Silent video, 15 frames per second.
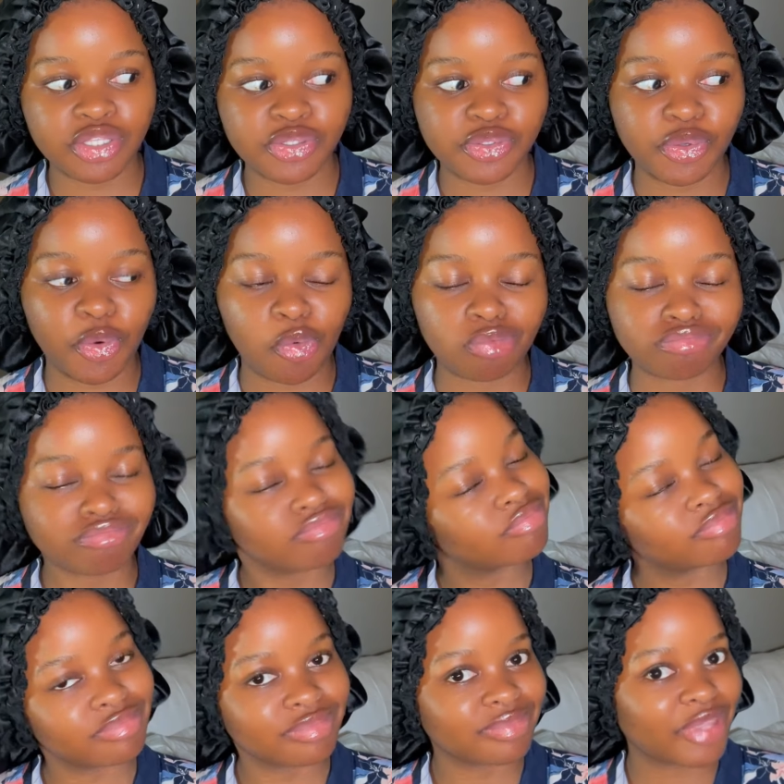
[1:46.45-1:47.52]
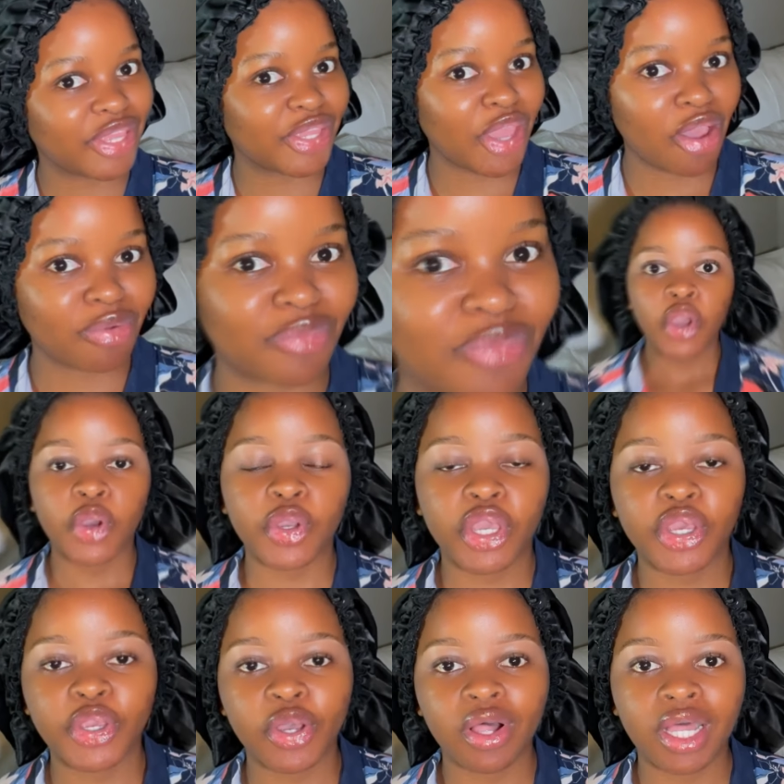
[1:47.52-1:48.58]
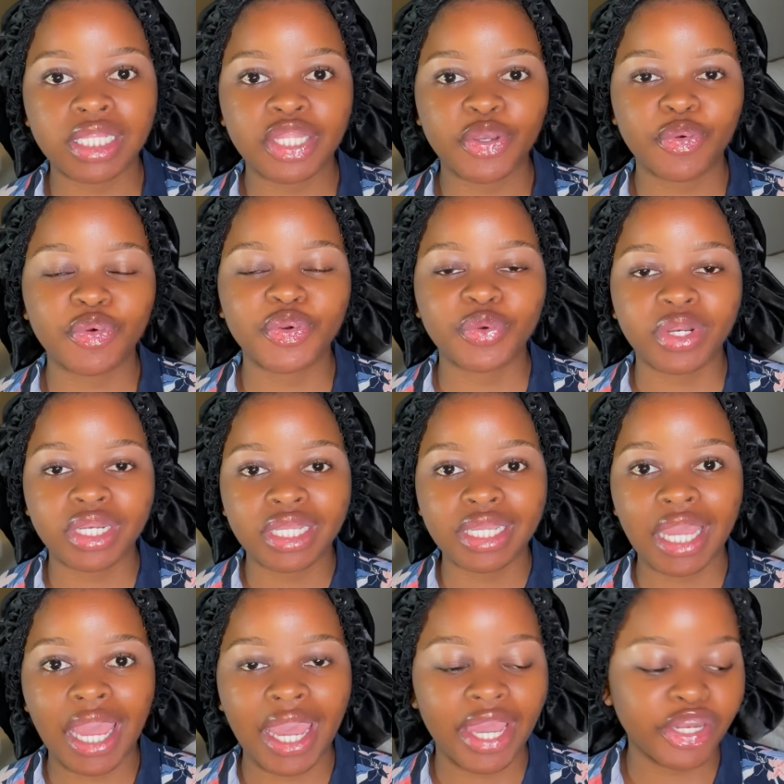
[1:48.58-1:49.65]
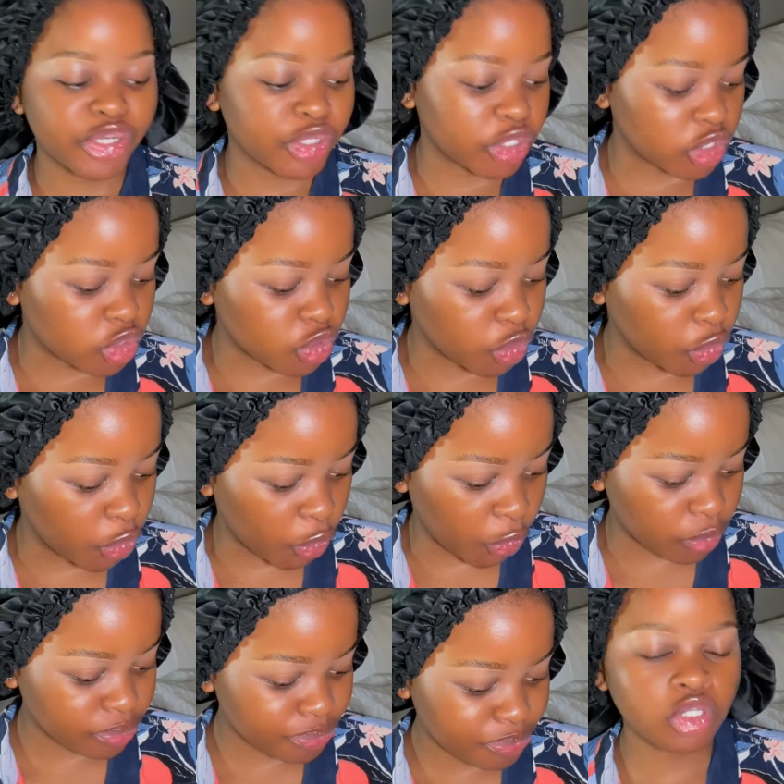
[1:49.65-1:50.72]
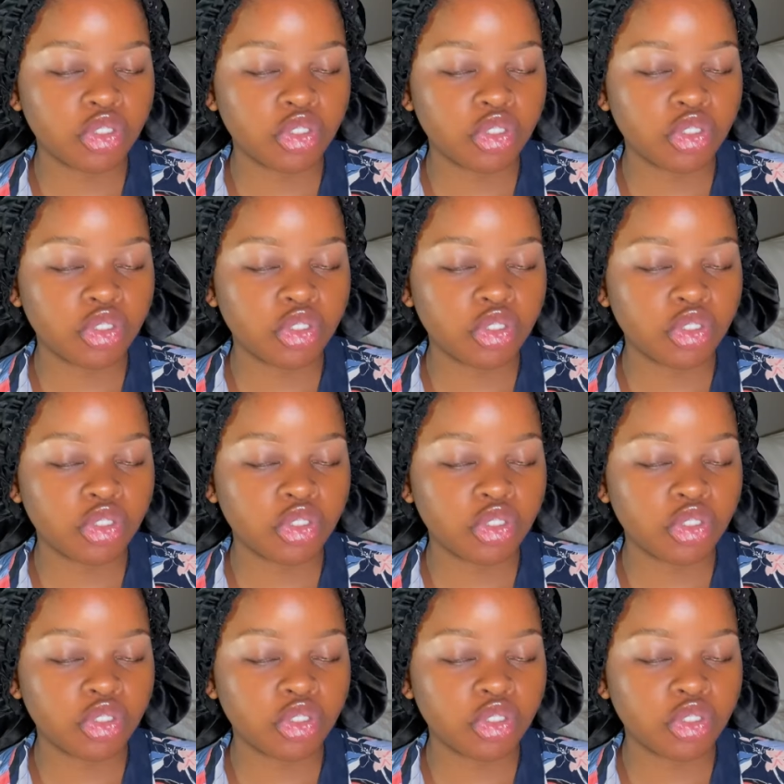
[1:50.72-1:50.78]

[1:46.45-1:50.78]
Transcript: So yeah, okay, y'all. I think we're ready and good to go.